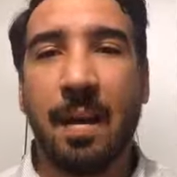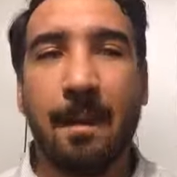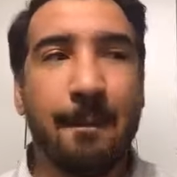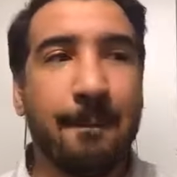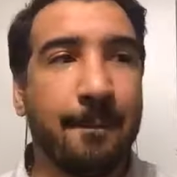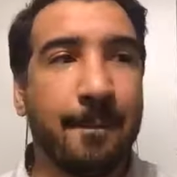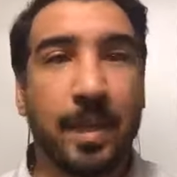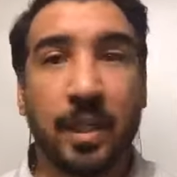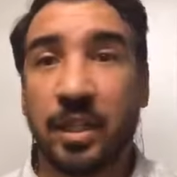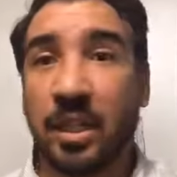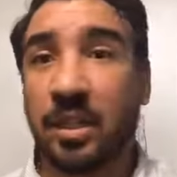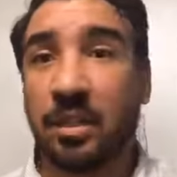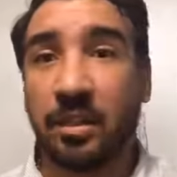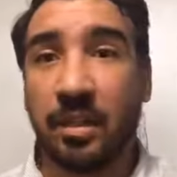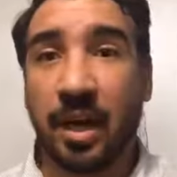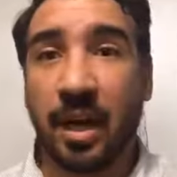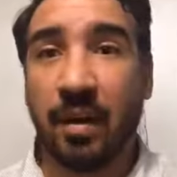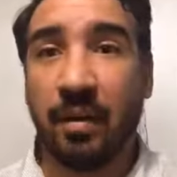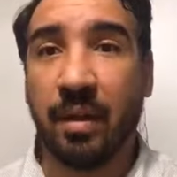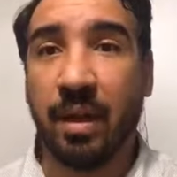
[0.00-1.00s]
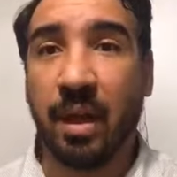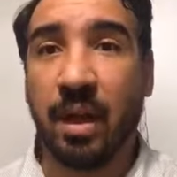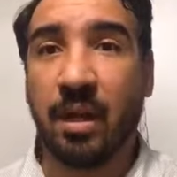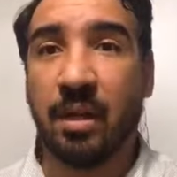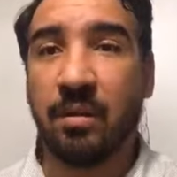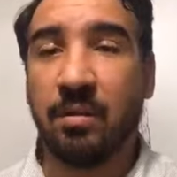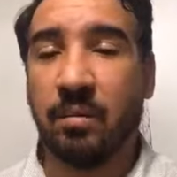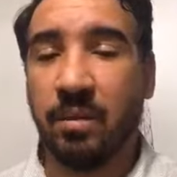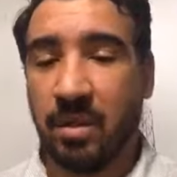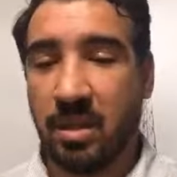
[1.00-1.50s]
particular area,
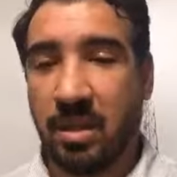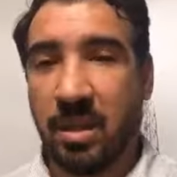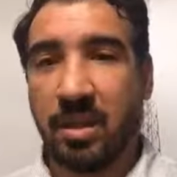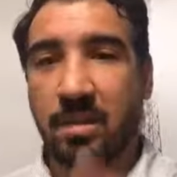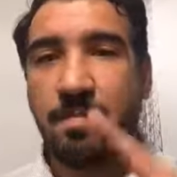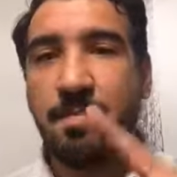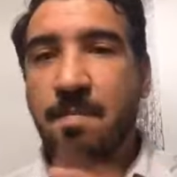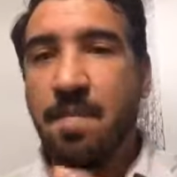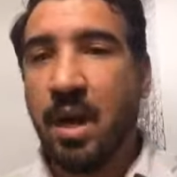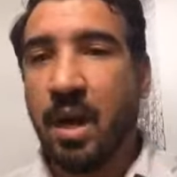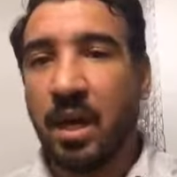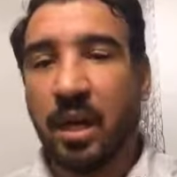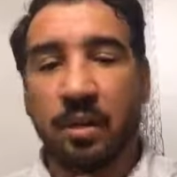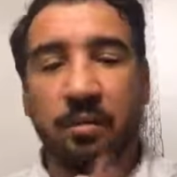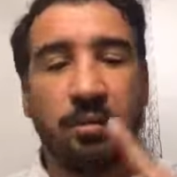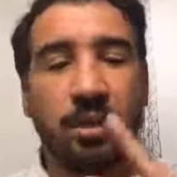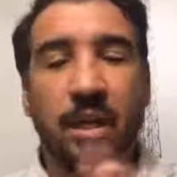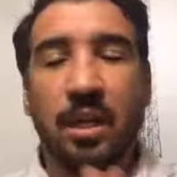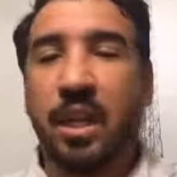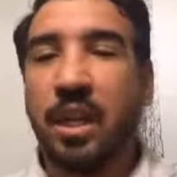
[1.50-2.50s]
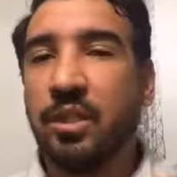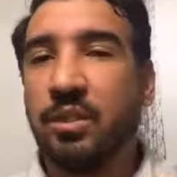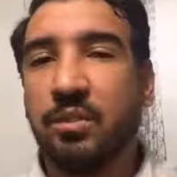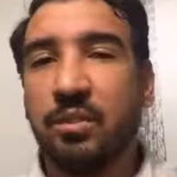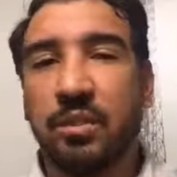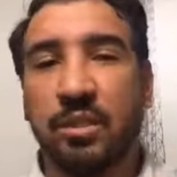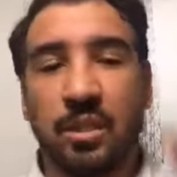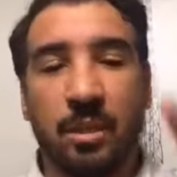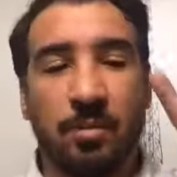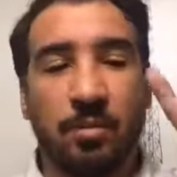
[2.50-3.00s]
whether that's money,
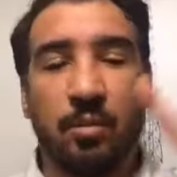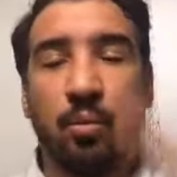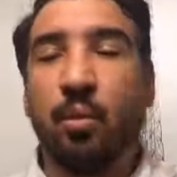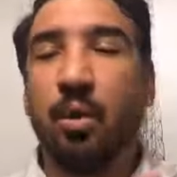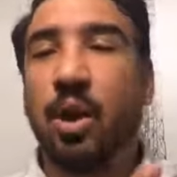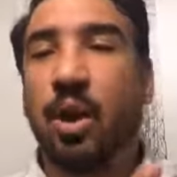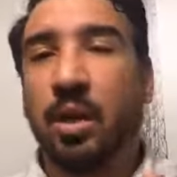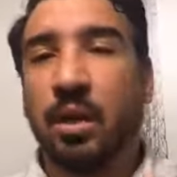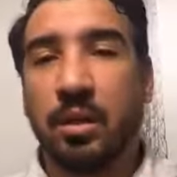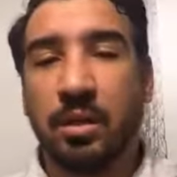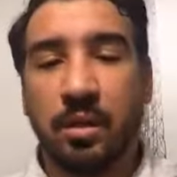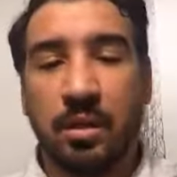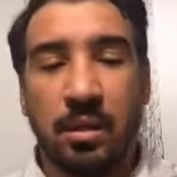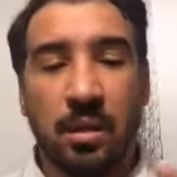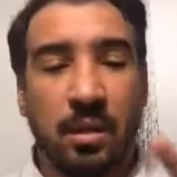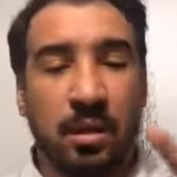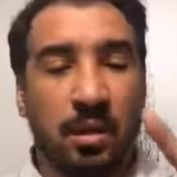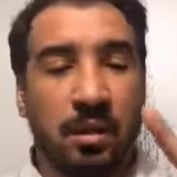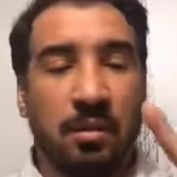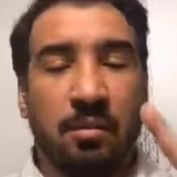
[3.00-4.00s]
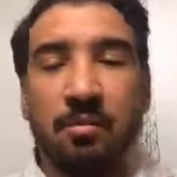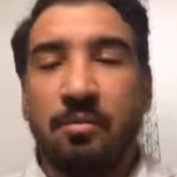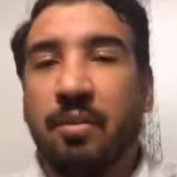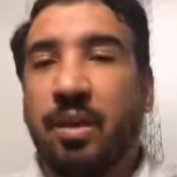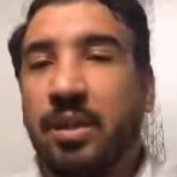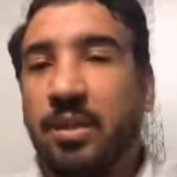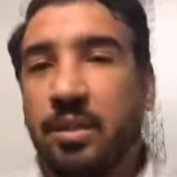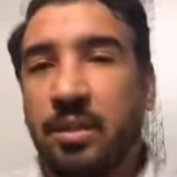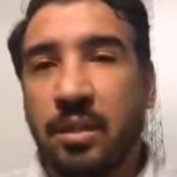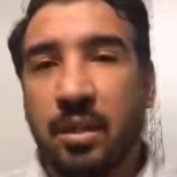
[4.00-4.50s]
relationships, work,
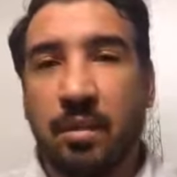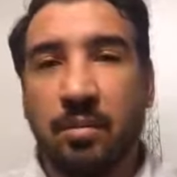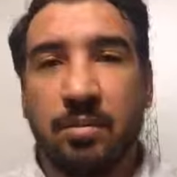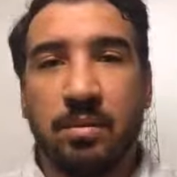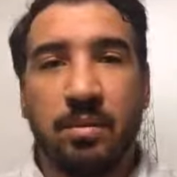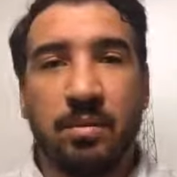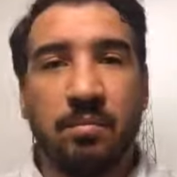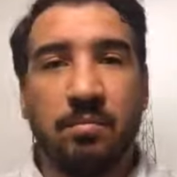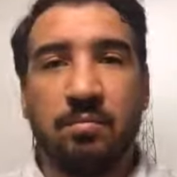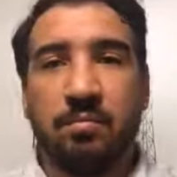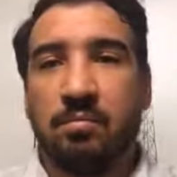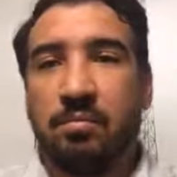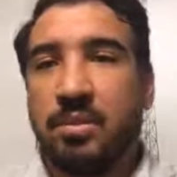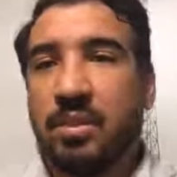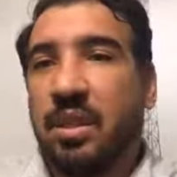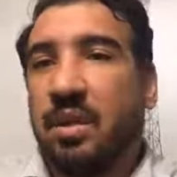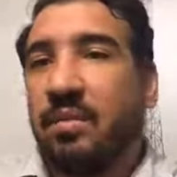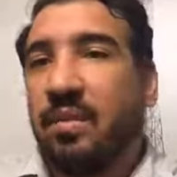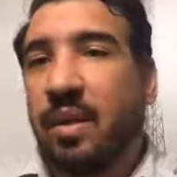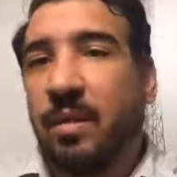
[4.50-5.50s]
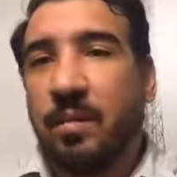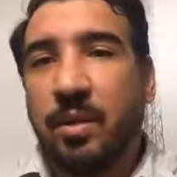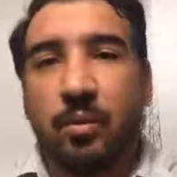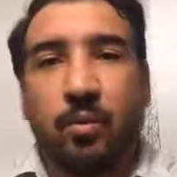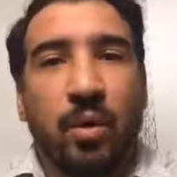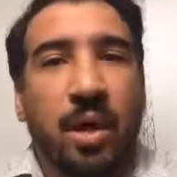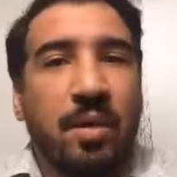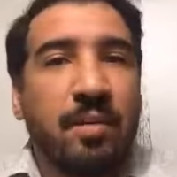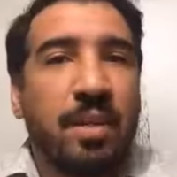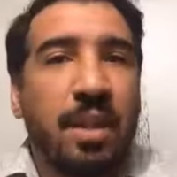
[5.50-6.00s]
friendships, self-image,
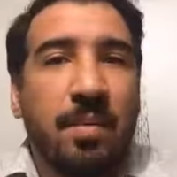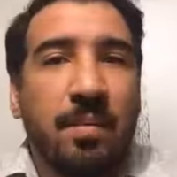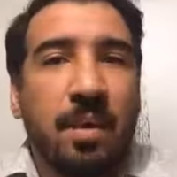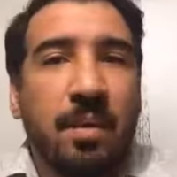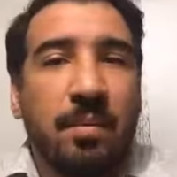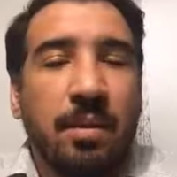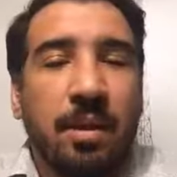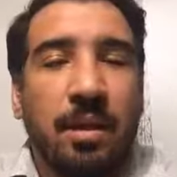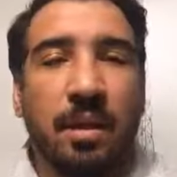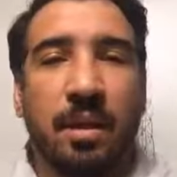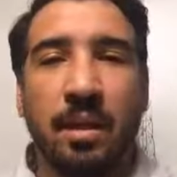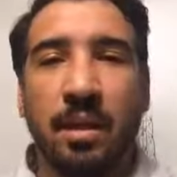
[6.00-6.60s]
whatever that may be.